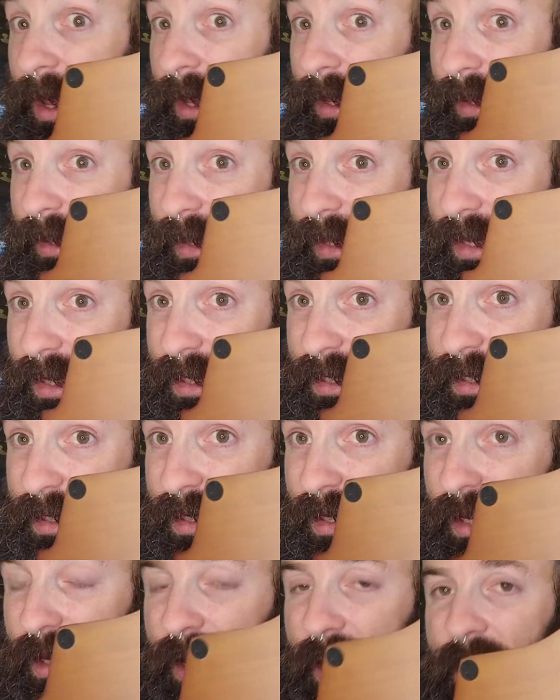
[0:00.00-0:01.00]
this
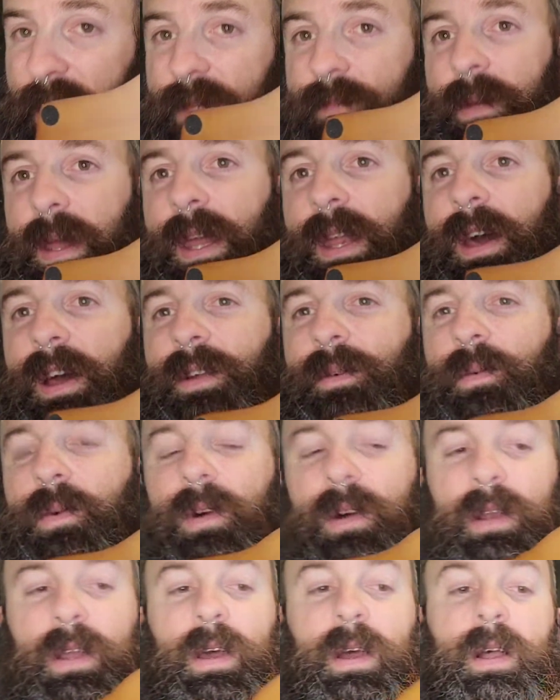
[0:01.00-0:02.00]
is made out of
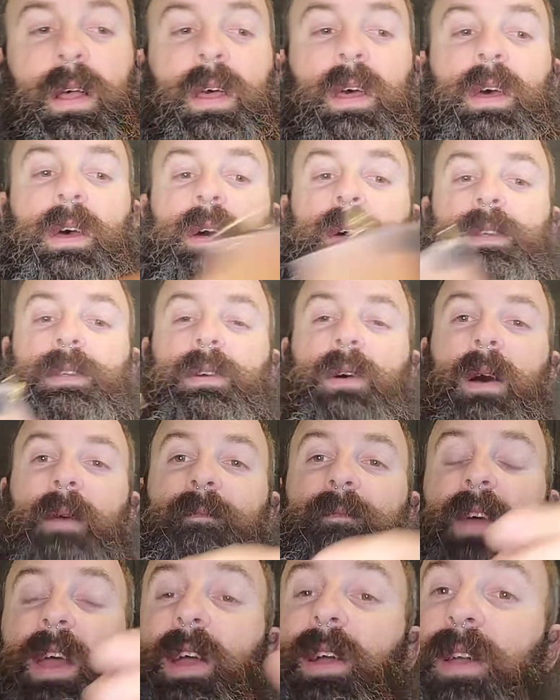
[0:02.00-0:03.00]
wood. So I'm
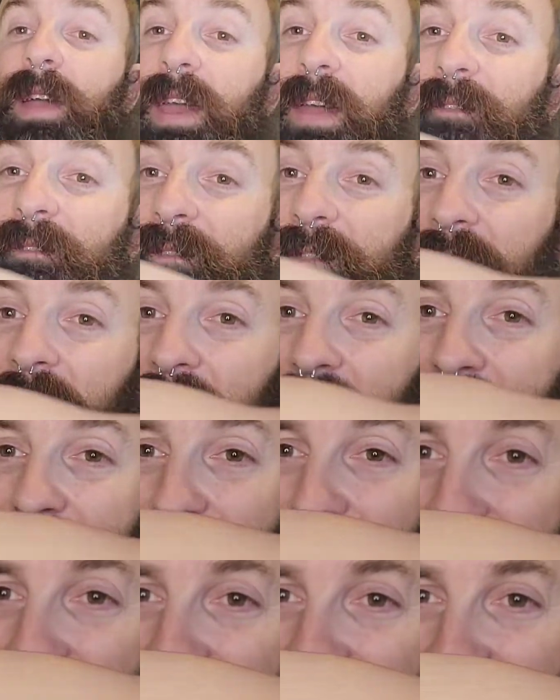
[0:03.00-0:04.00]
very, very
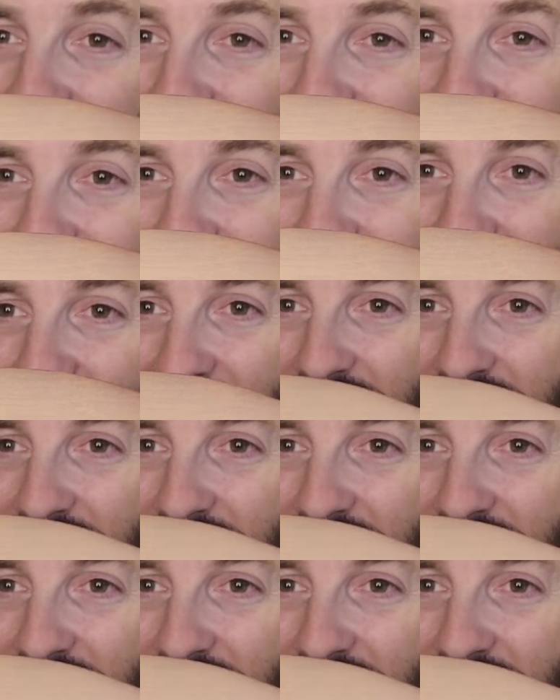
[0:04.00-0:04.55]
proud to tell